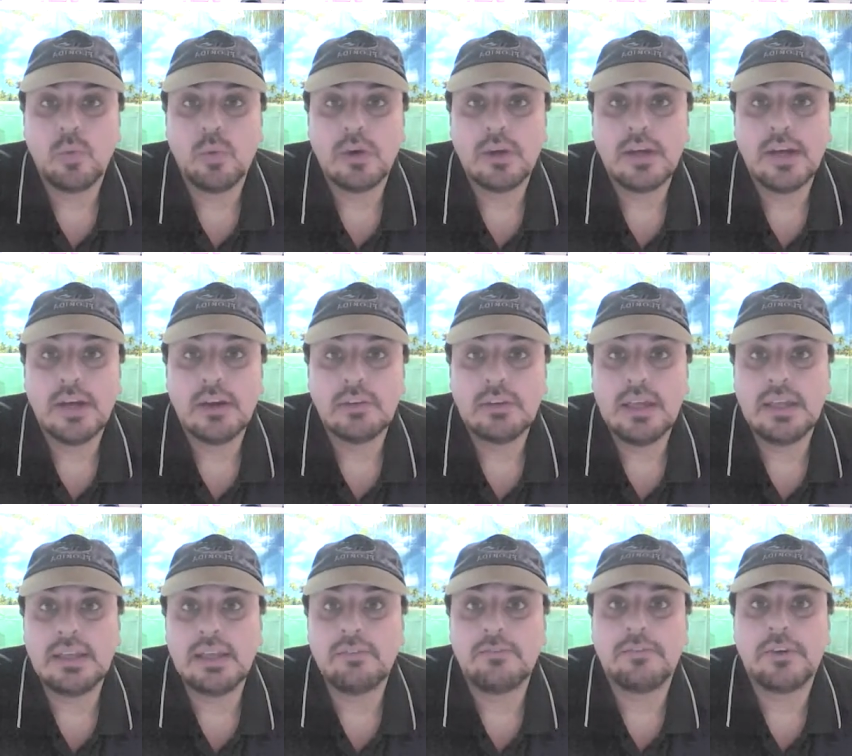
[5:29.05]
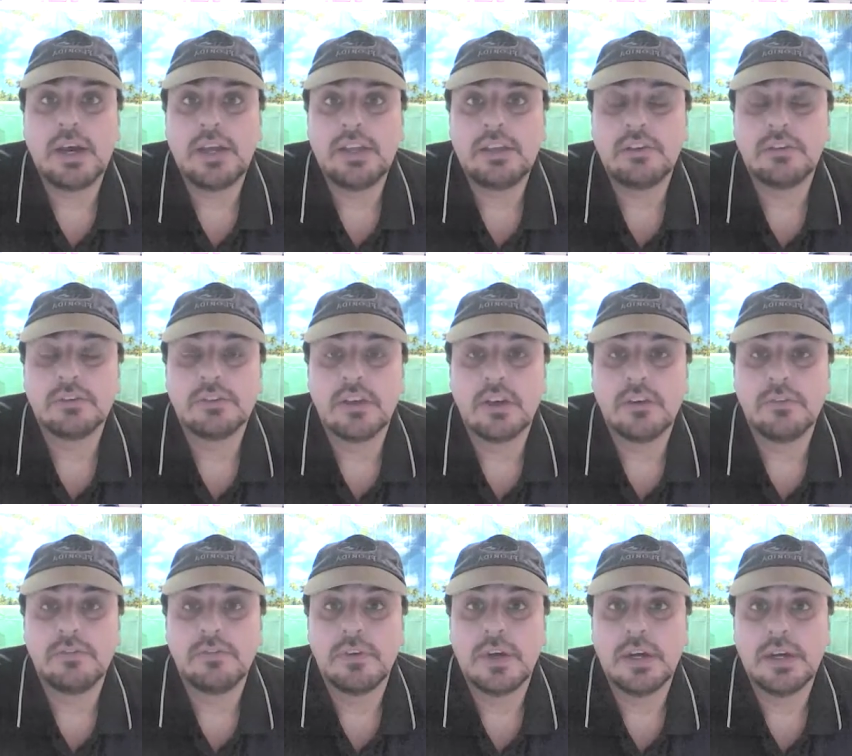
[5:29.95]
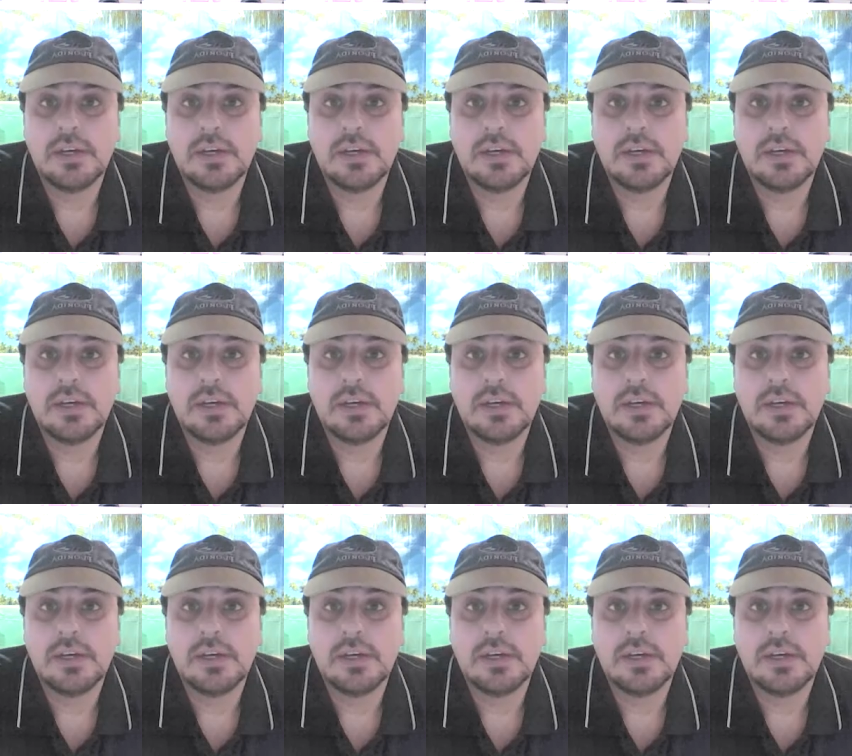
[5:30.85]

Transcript: workout and then finding yourself